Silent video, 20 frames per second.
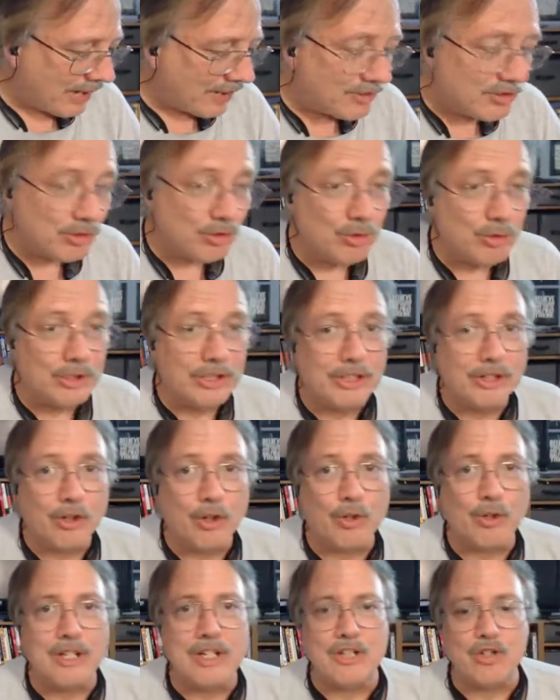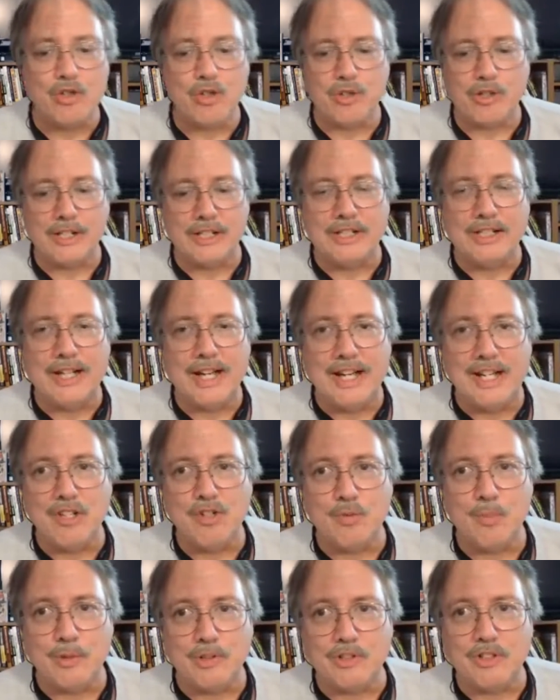to increase your
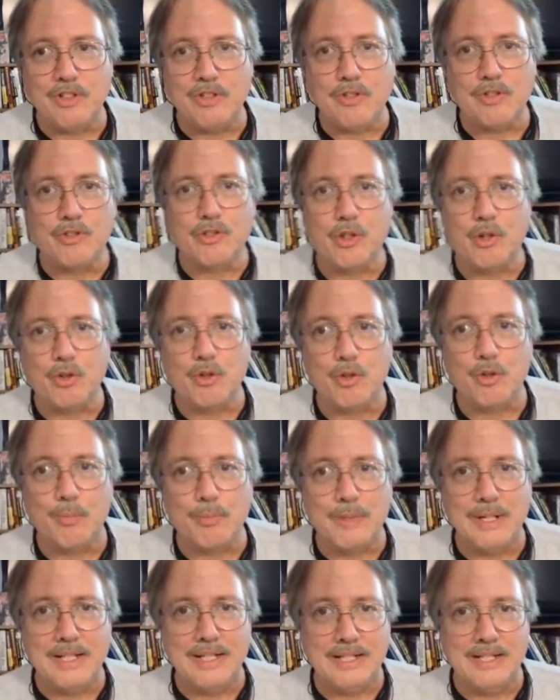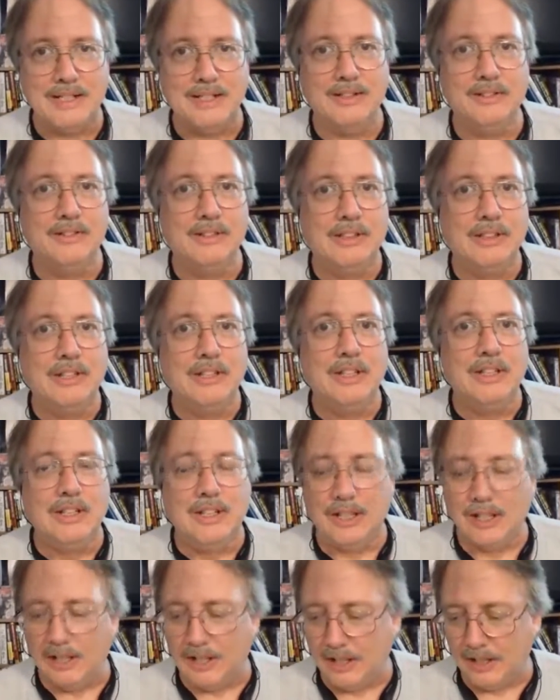engagement in your social media,
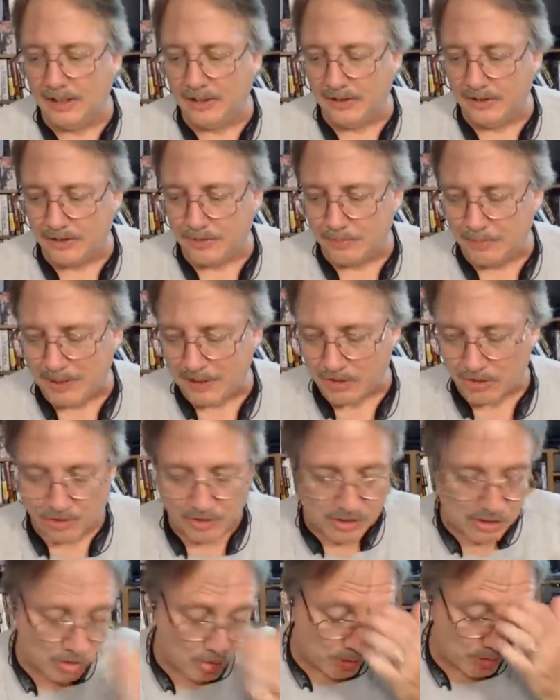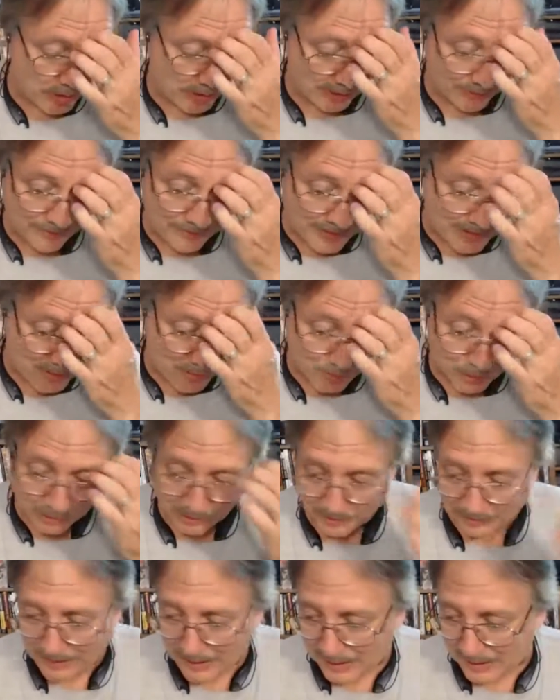especially using Facebook
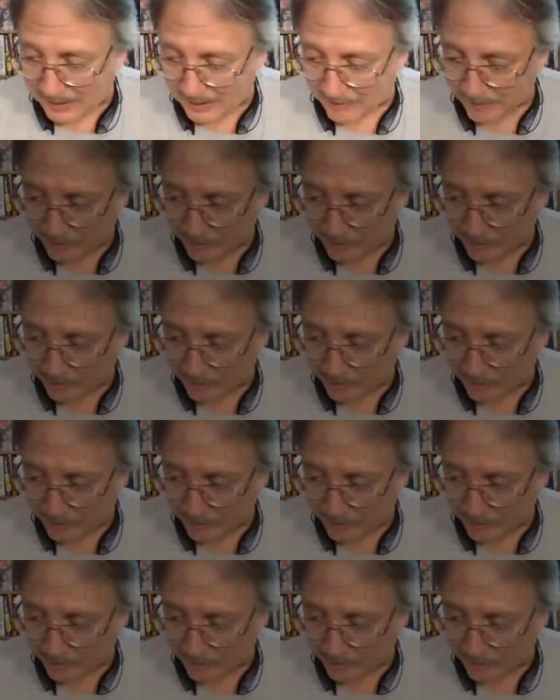Live.